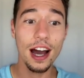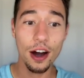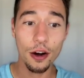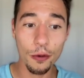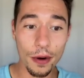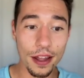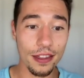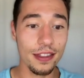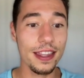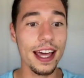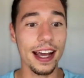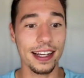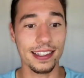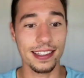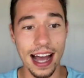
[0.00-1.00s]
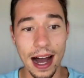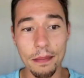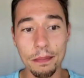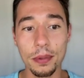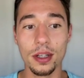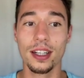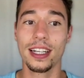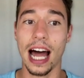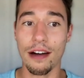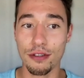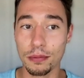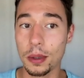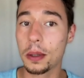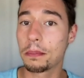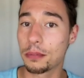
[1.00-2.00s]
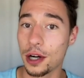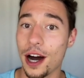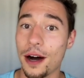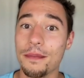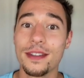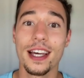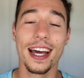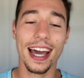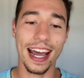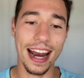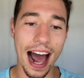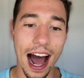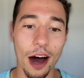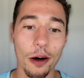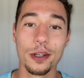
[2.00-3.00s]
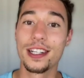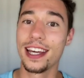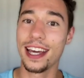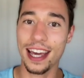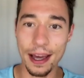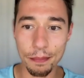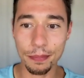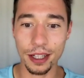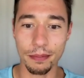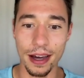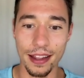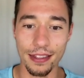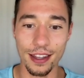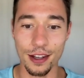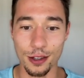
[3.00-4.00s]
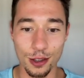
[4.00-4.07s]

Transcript: with the example lovable prompt and how to implement this.